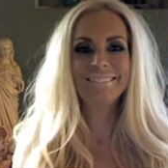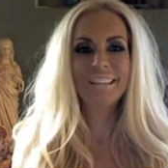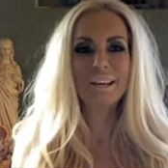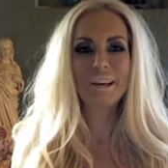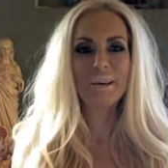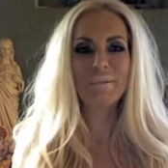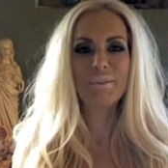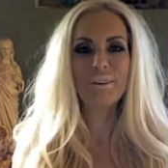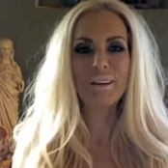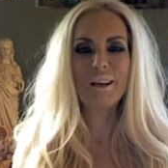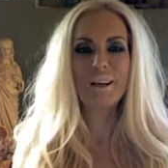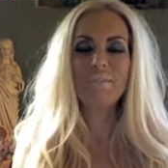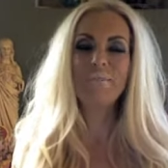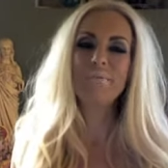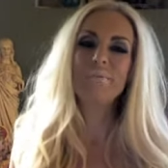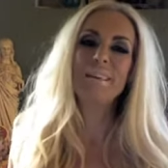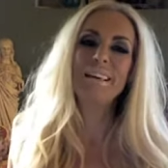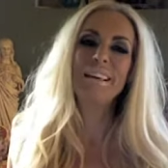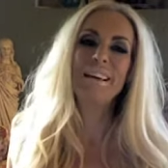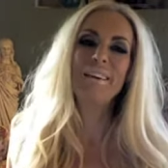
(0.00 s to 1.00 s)
I will come
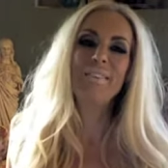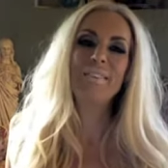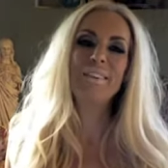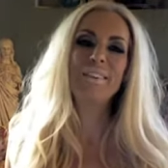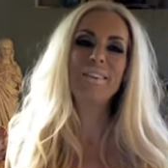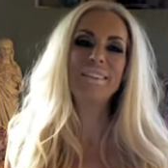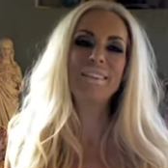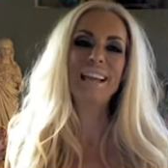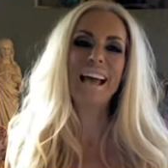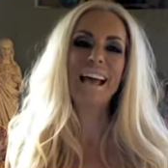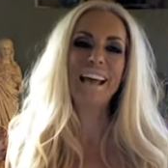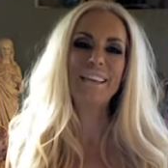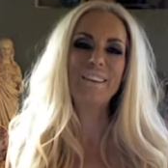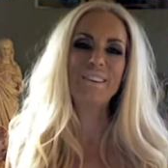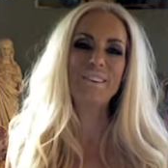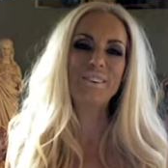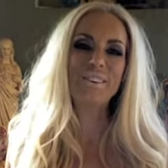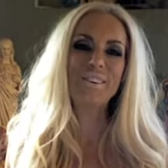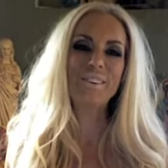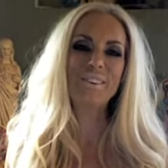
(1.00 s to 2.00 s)
be coming at
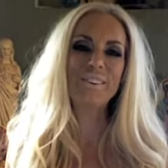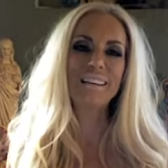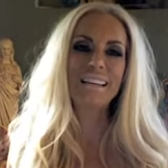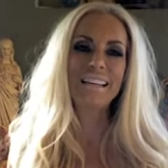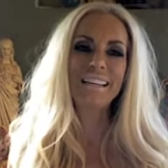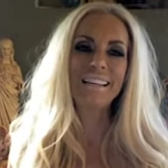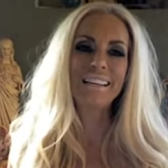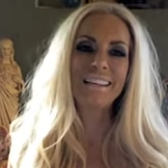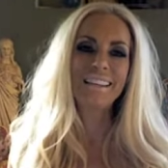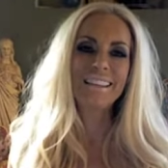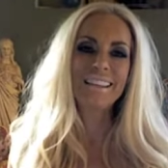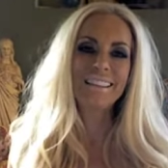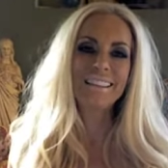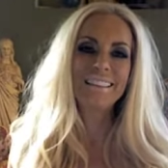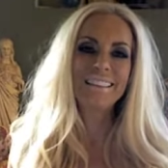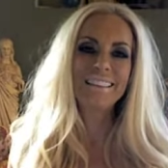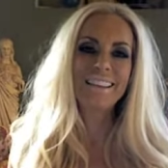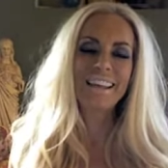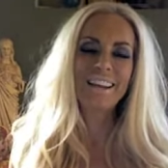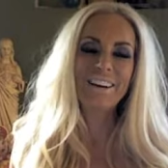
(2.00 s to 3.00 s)
you
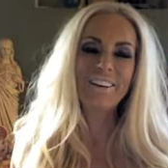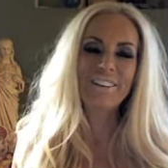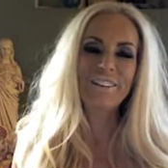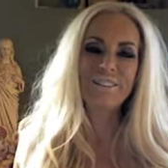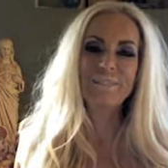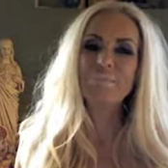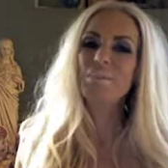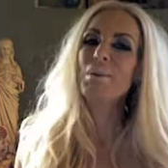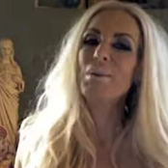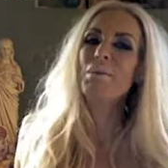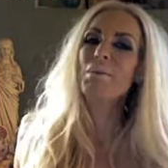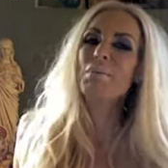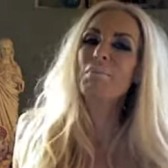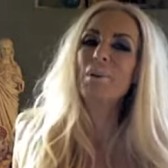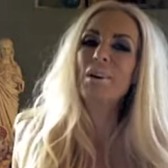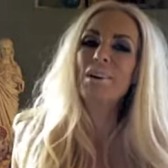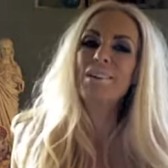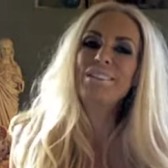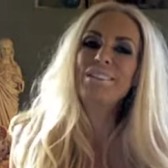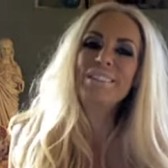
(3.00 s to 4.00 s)
later this week with
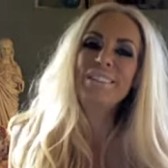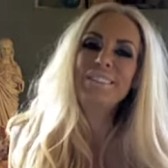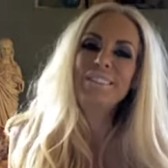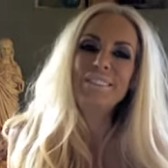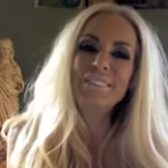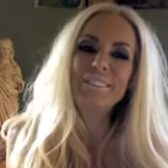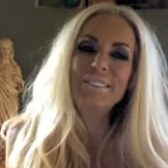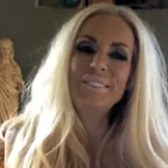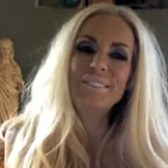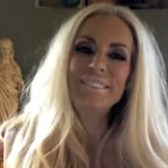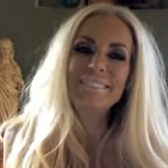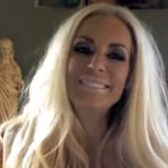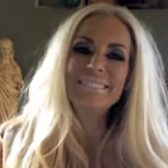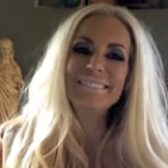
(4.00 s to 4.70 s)
part two.